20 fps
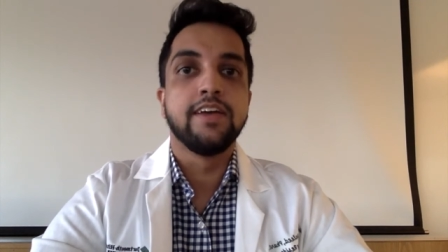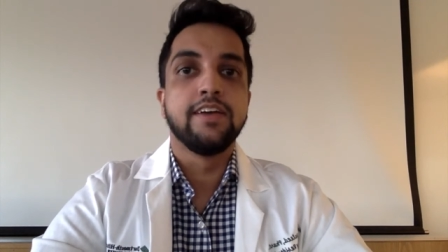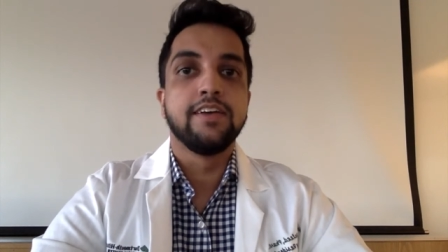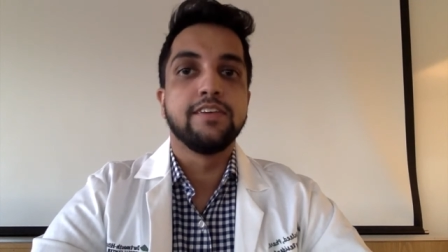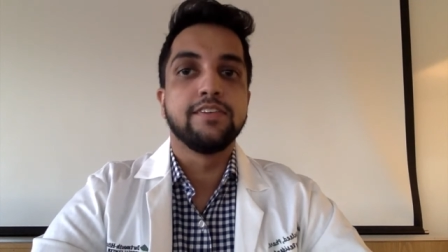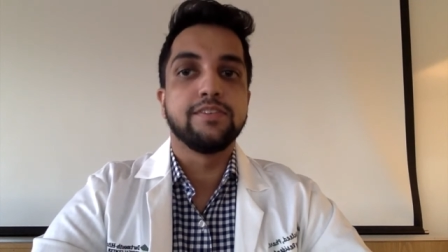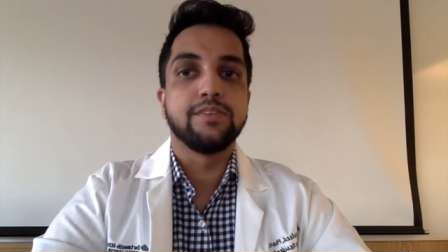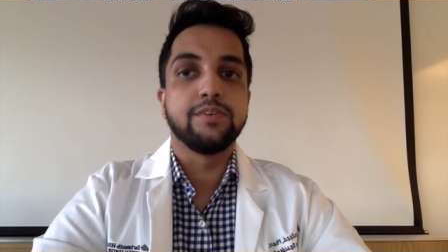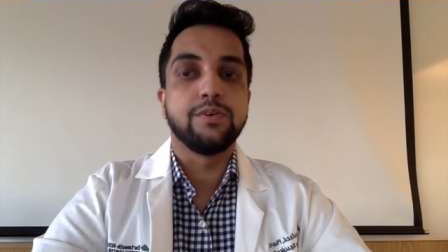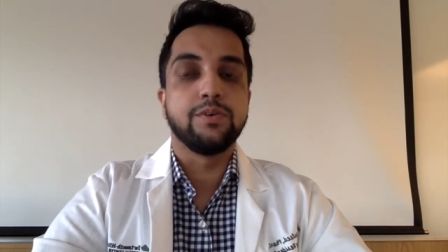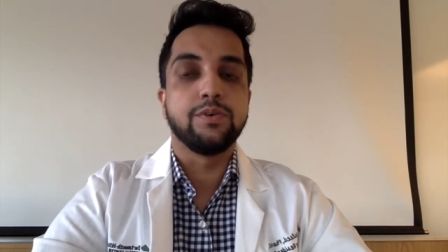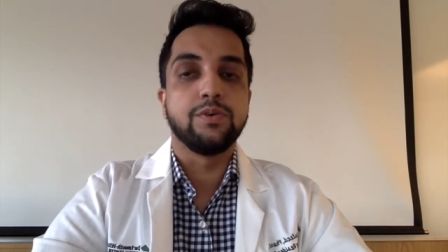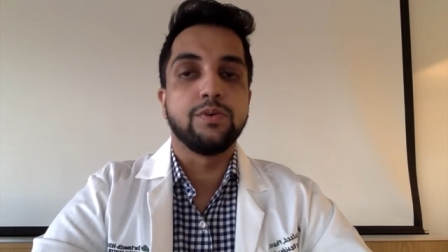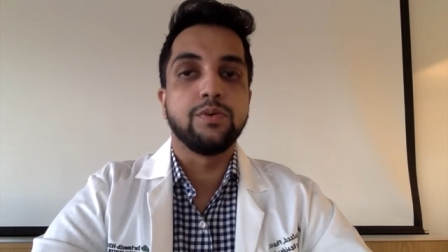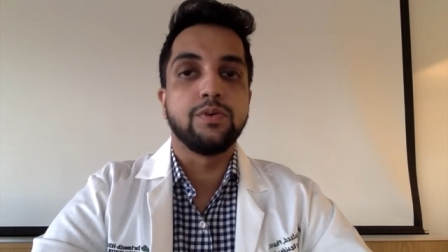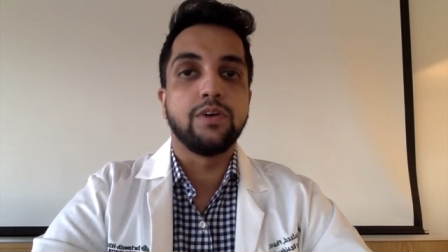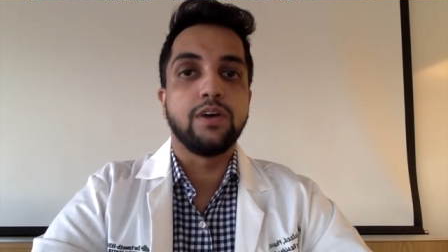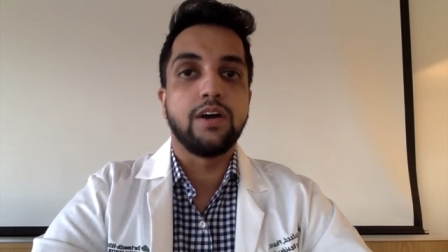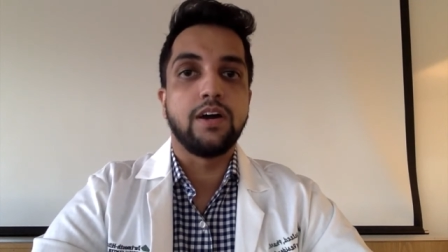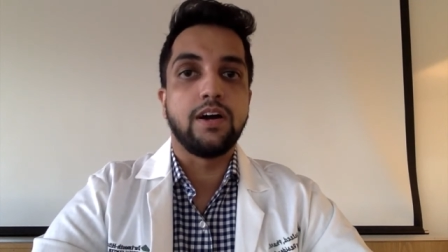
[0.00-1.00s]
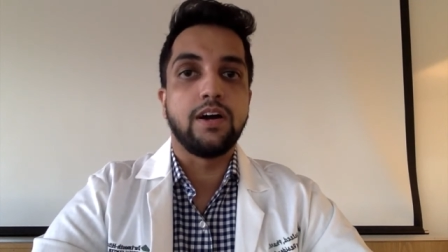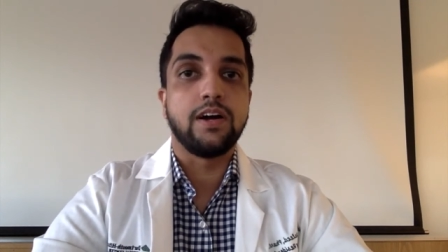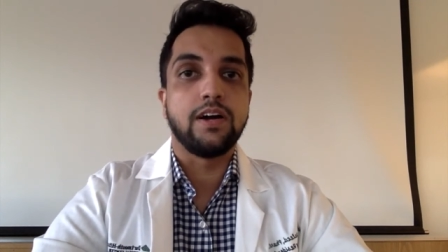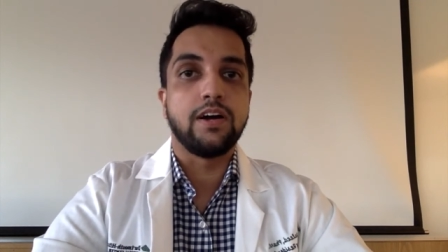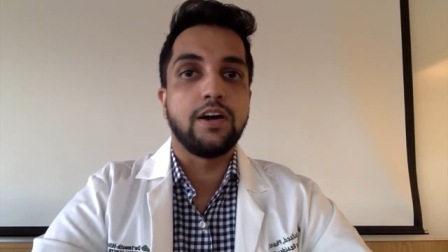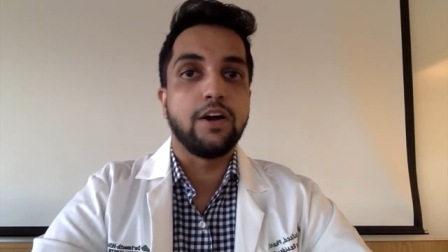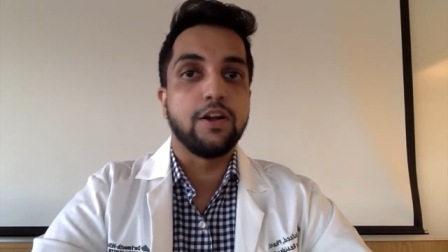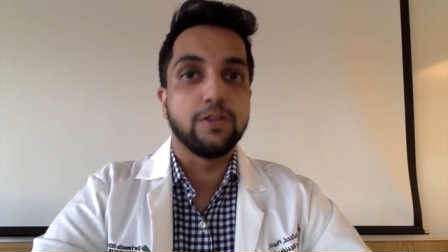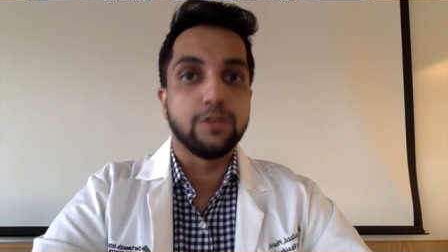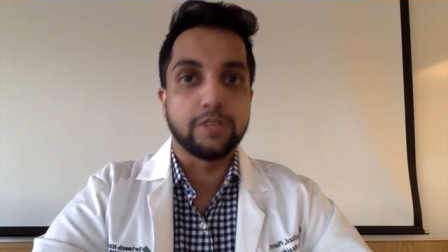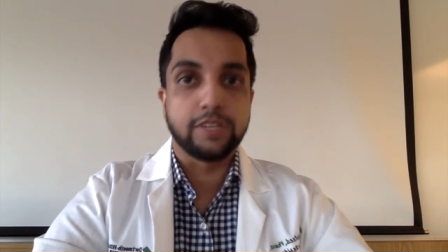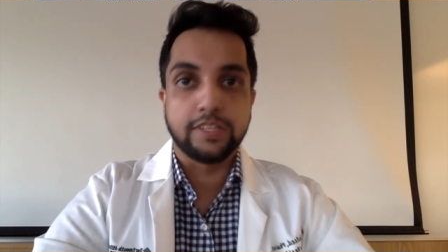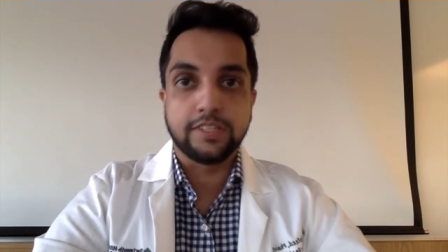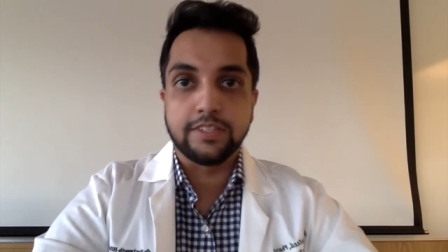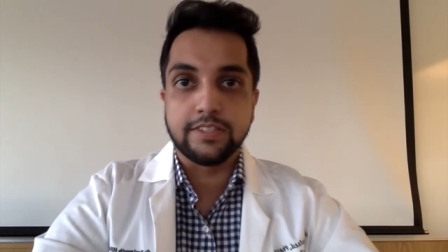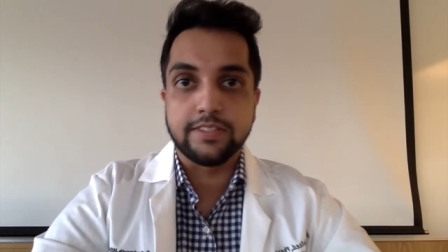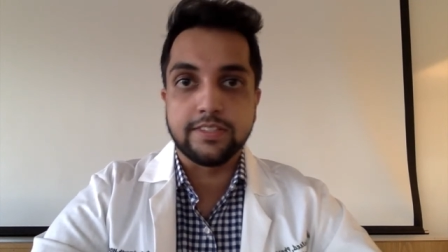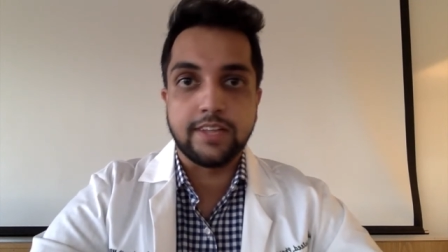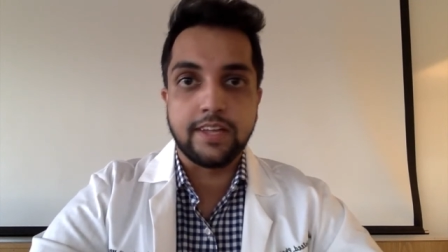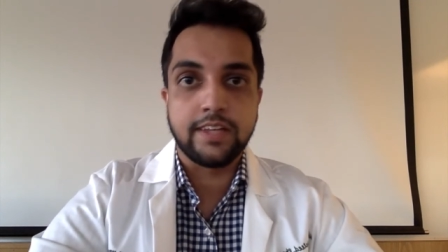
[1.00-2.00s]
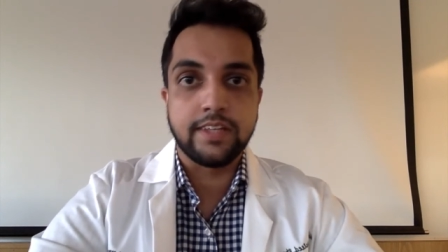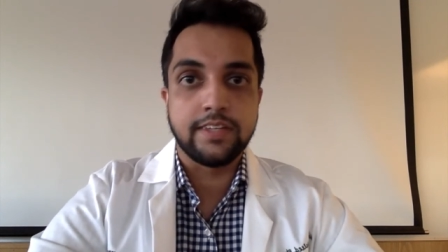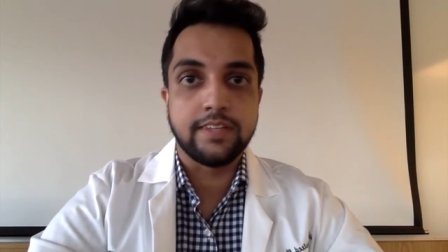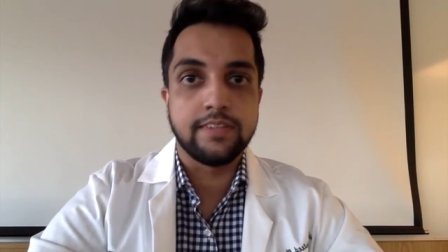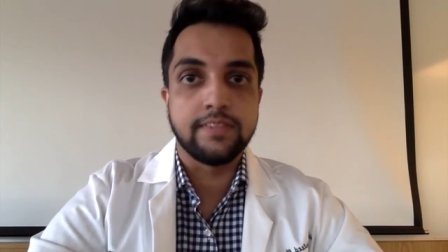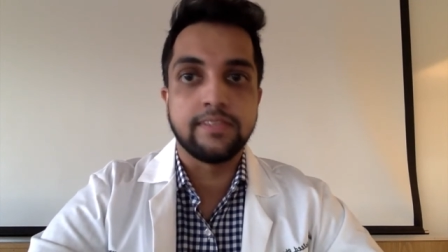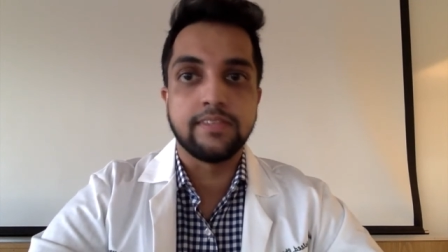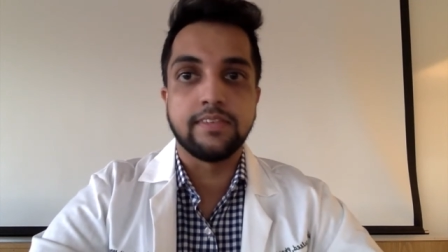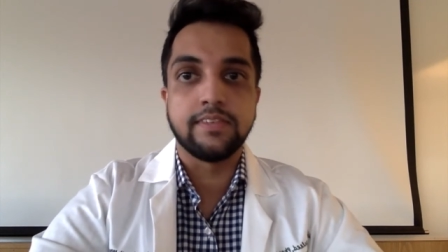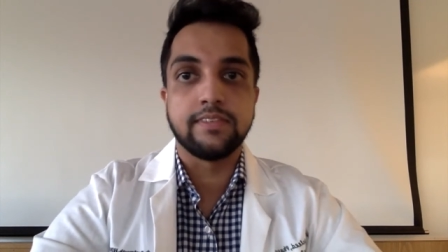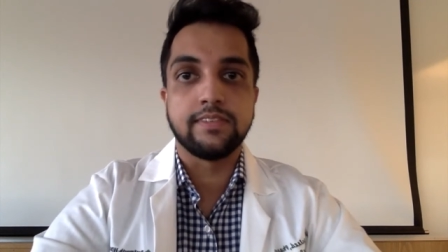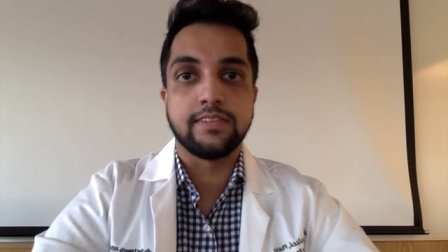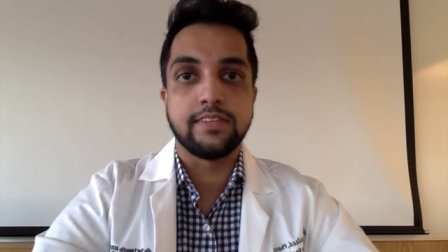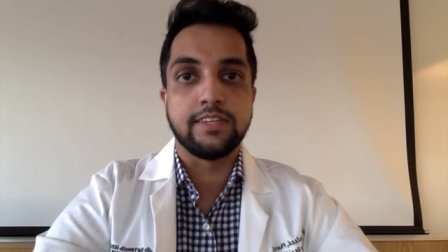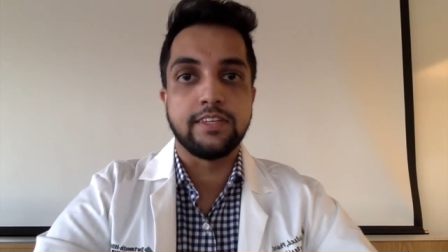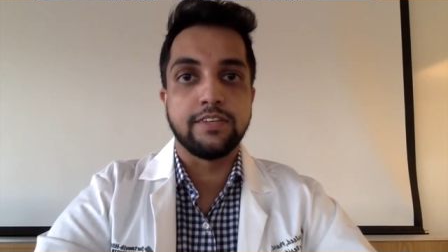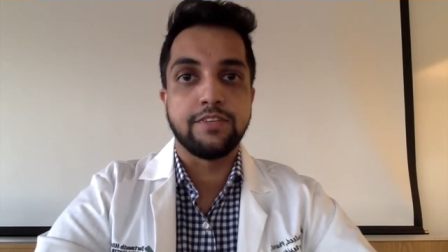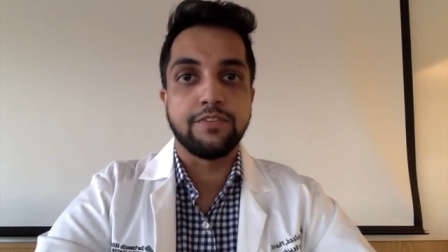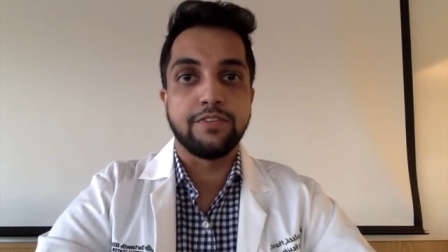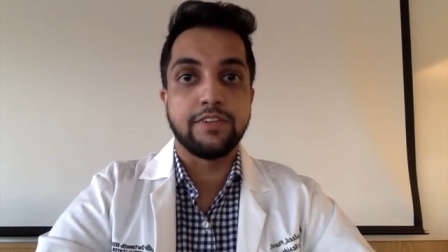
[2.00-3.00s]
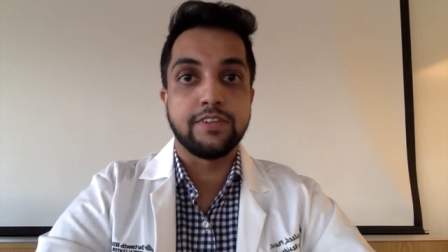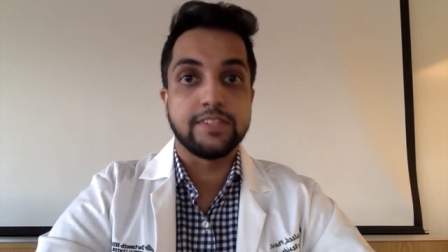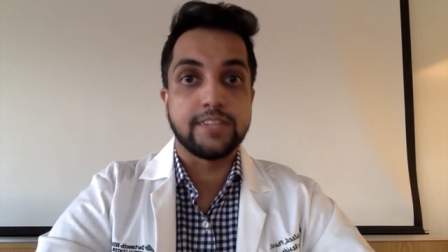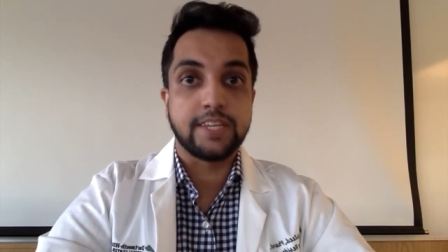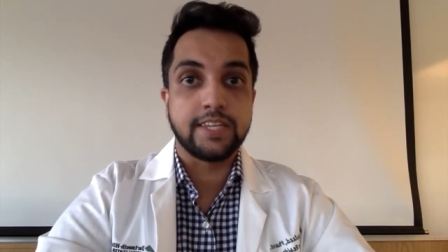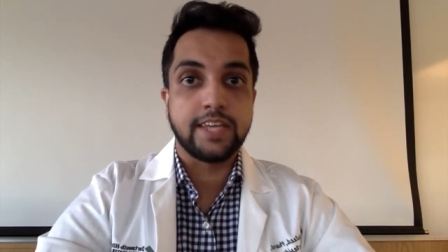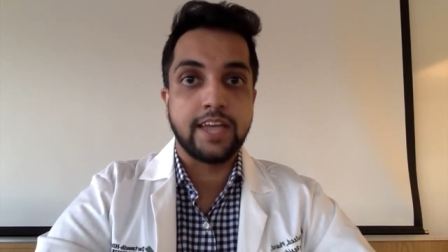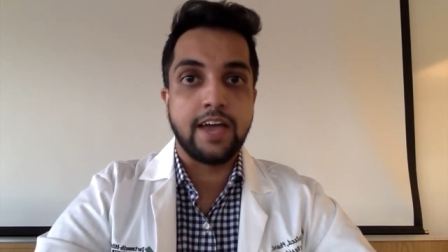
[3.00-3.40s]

So I'll look into studies, see if there's any